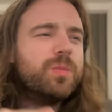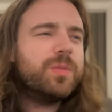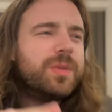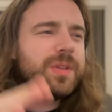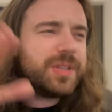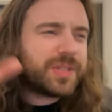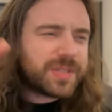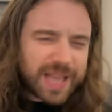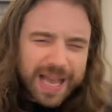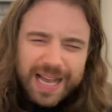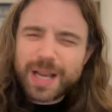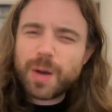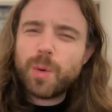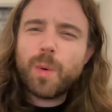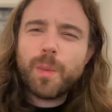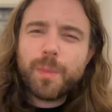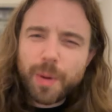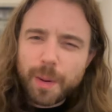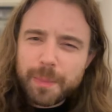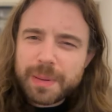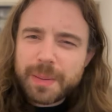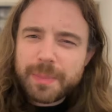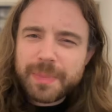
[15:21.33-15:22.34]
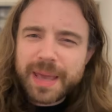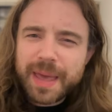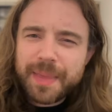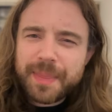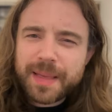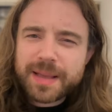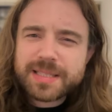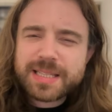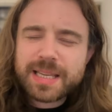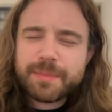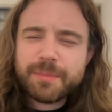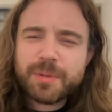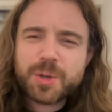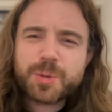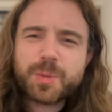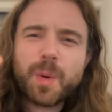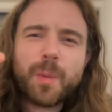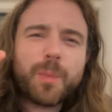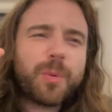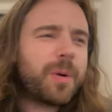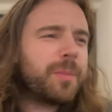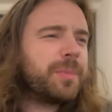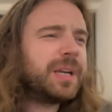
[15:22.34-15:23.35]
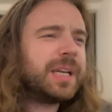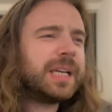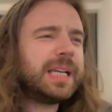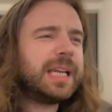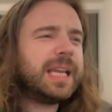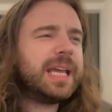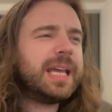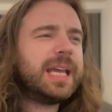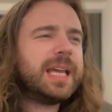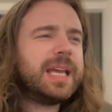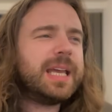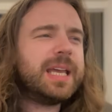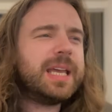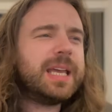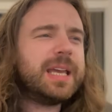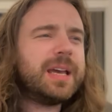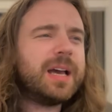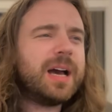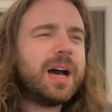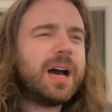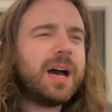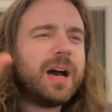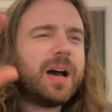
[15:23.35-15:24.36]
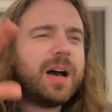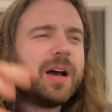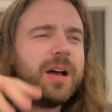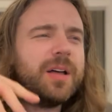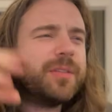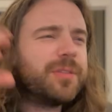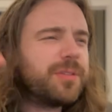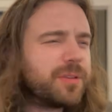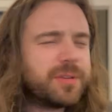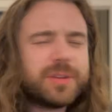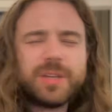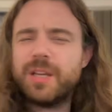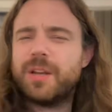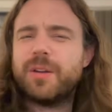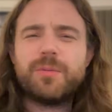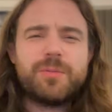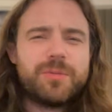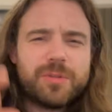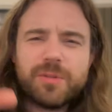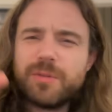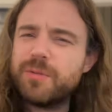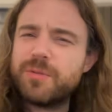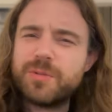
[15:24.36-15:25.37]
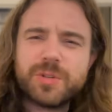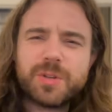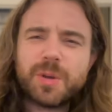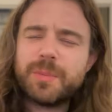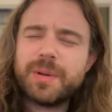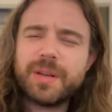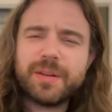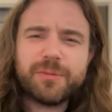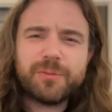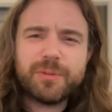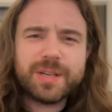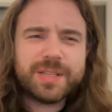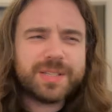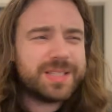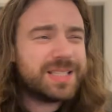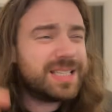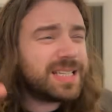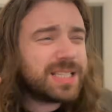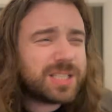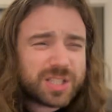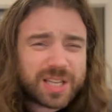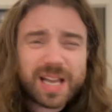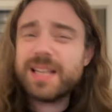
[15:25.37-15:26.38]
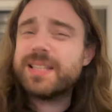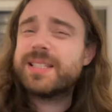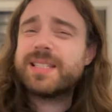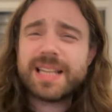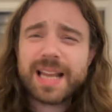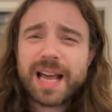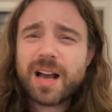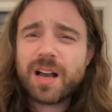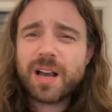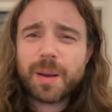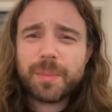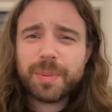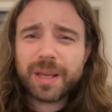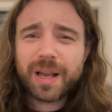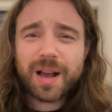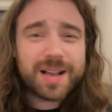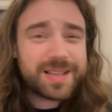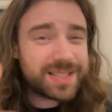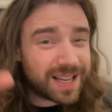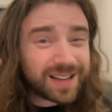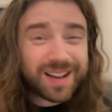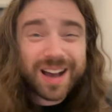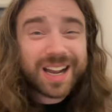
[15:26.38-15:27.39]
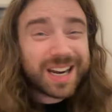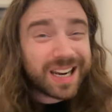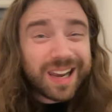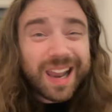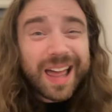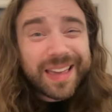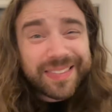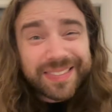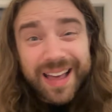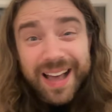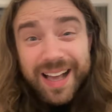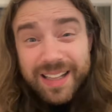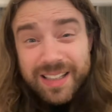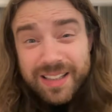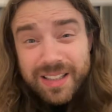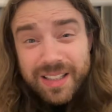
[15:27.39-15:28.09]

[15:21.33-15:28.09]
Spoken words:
Saka will probably be in that team much more prominently. For so many different reasons. He's tested out a couple of guys. I kind of like that.